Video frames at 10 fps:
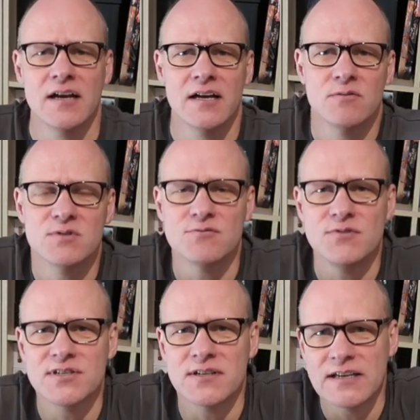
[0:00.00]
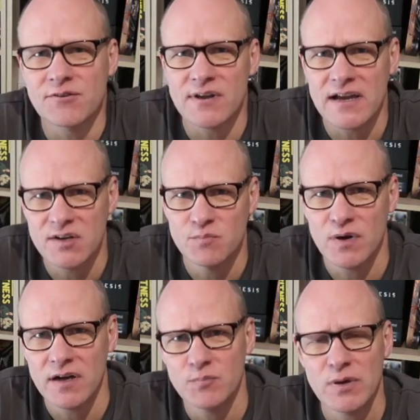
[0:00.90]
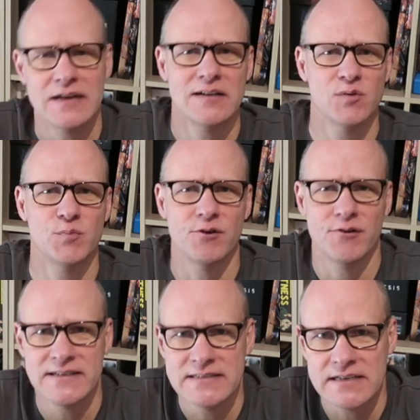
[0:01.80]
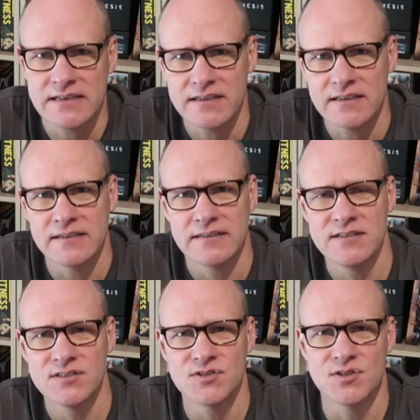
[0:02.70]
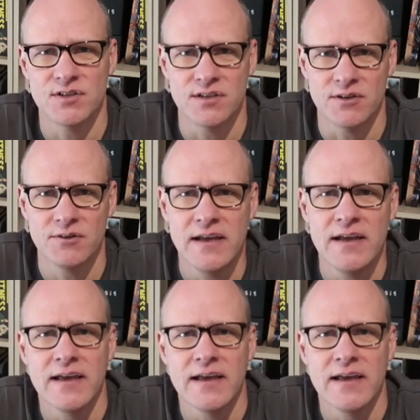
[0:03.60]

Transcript: Uh, it was originally created by Paolo Parente and his studio,